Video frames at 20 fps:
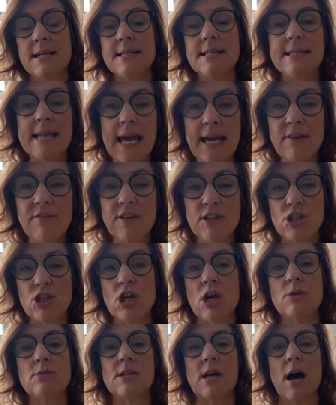David
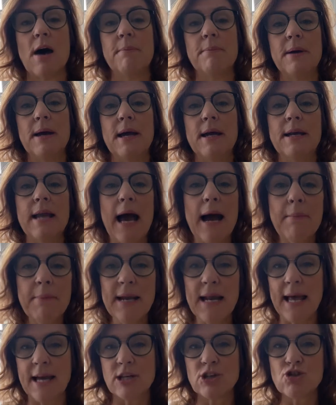shows up, and
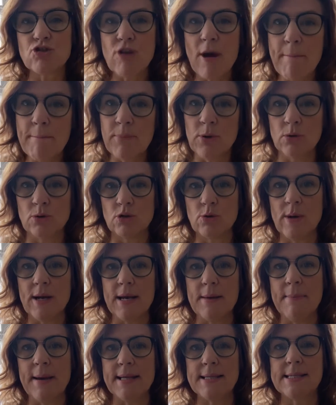Ahimelech trembled when
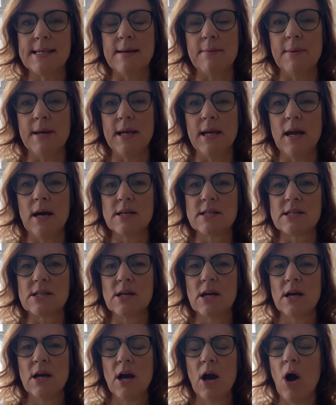he met him, and he
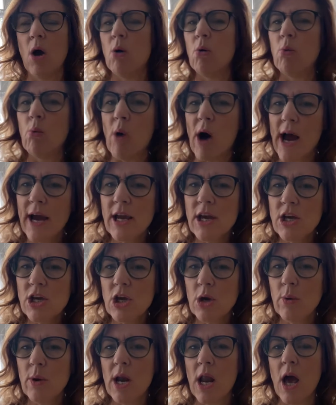asked, "Why are
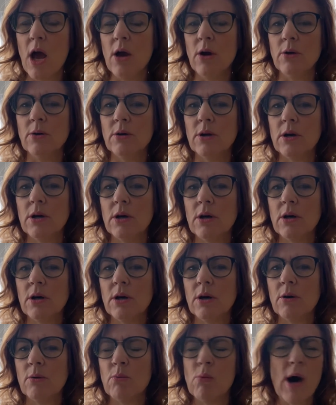you alone?
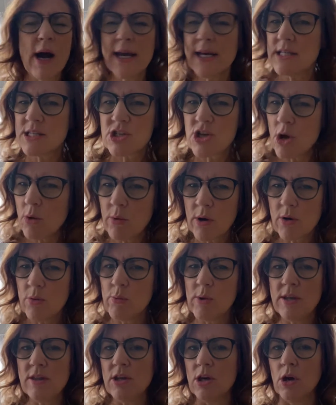Why is no one
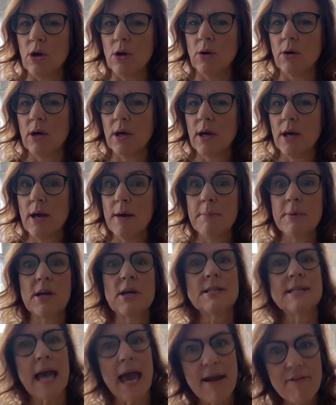with you?"
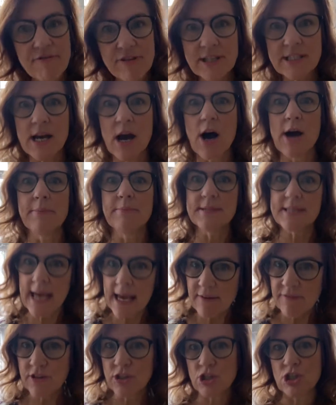Because every time
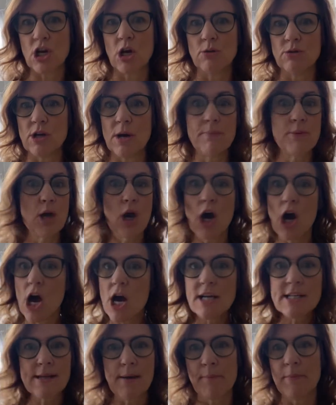David showed up, you
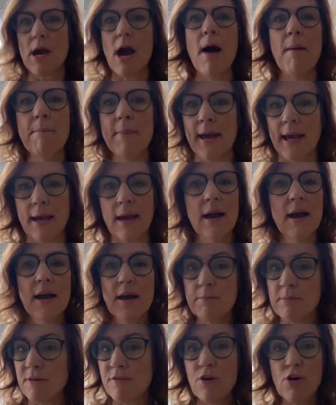heard him coming
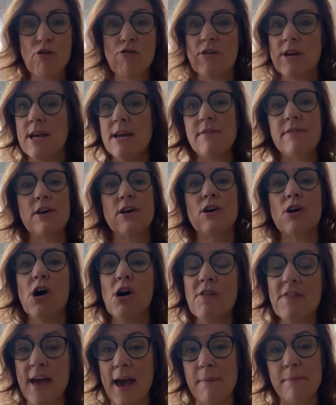before he even
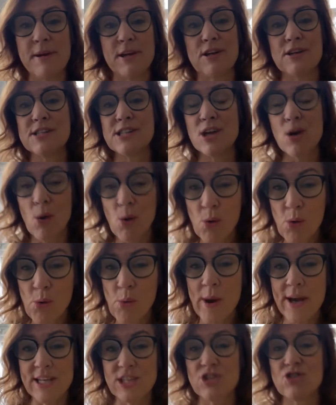got there, because he
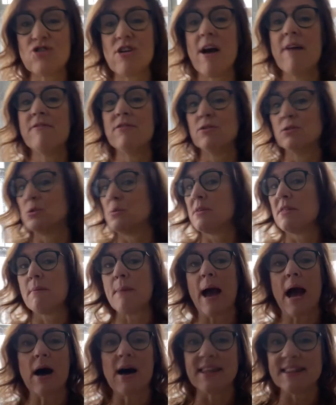always travelled with
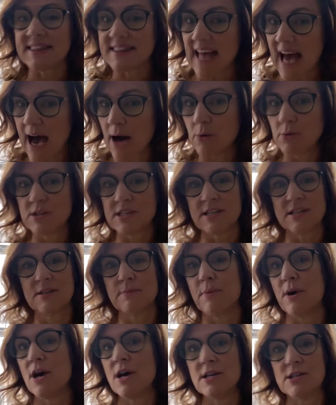about
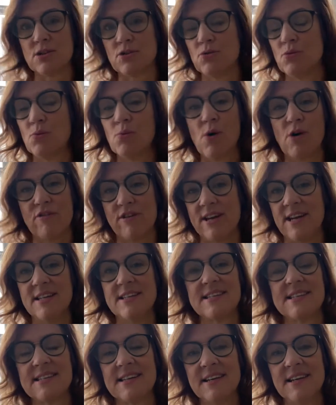1,000 personal
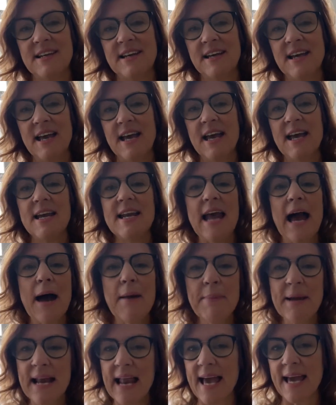warriors. And
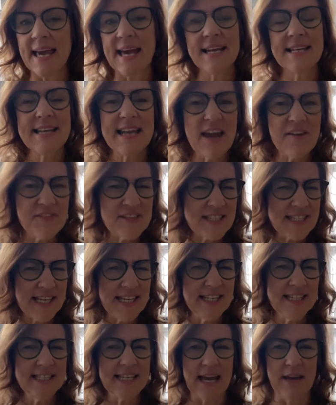Ahimelech had never
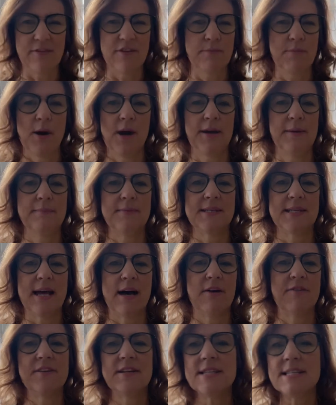seen David by
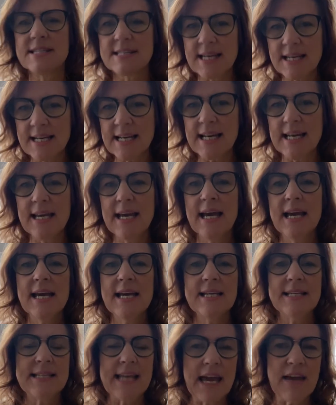himself, and suddenly
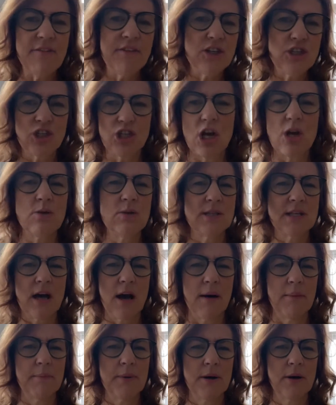David shows
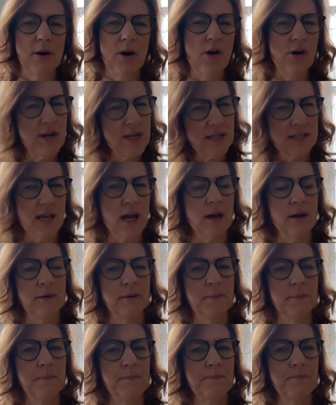up on his
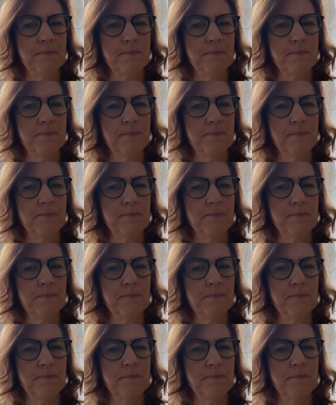own.